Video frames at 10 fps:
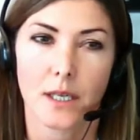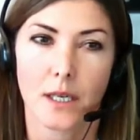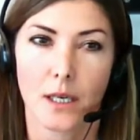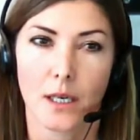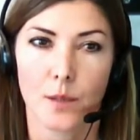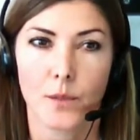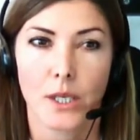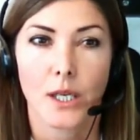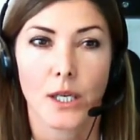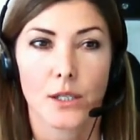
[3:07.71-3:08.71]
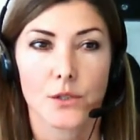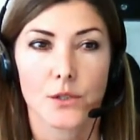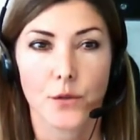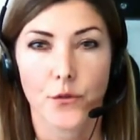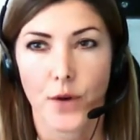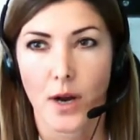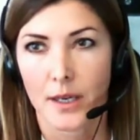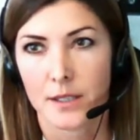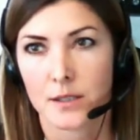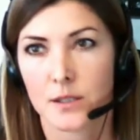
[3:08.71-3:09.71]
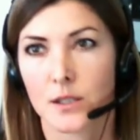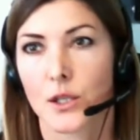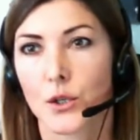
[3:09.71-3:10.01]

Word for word: to define